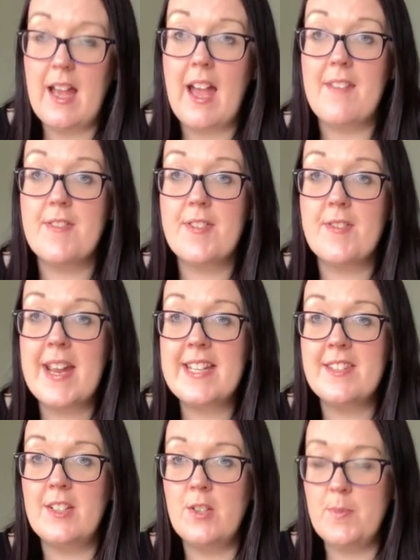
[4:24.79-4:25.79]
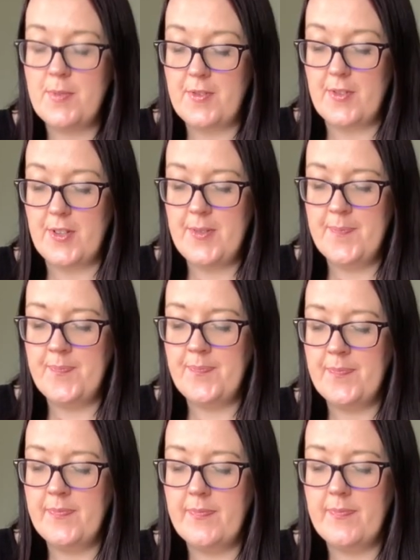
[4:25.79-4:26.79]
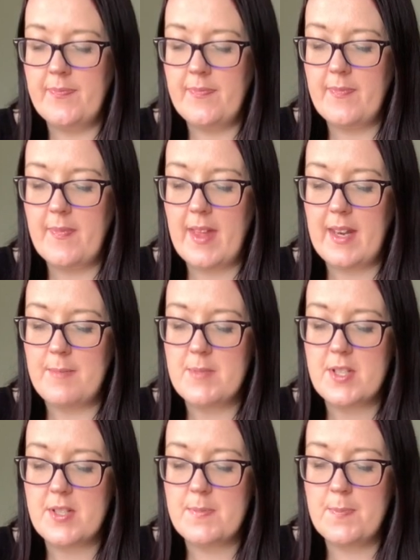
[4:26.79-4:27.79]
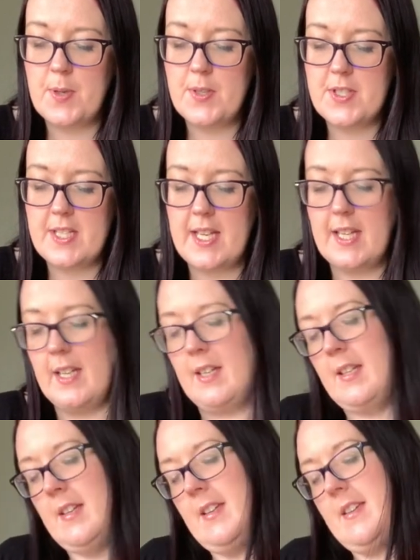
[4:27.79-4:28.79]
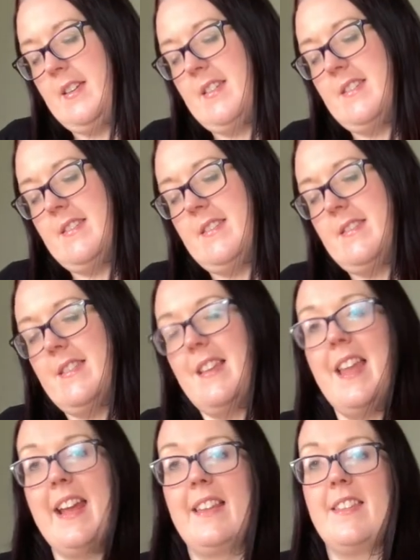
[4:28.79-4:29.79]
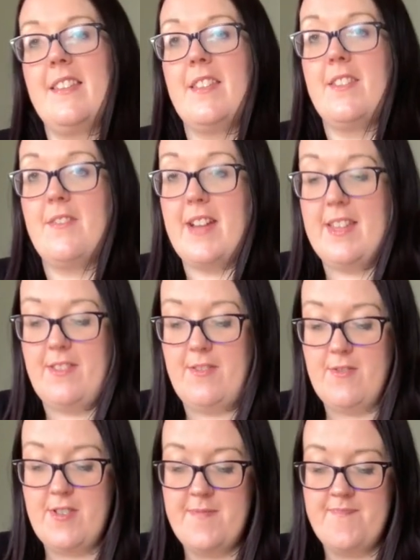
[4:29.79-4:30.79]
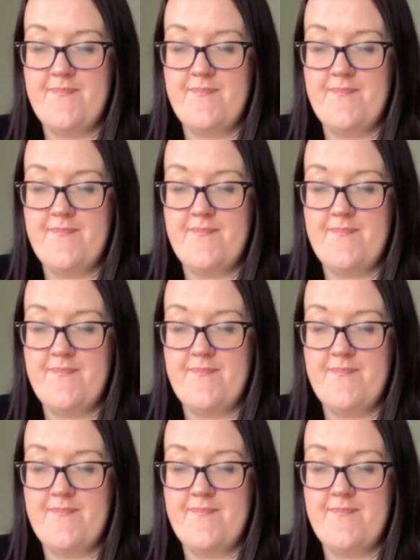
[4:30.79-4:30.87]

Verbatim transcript: I've threaded the loop through, and I'm just pushing the length of the thread through,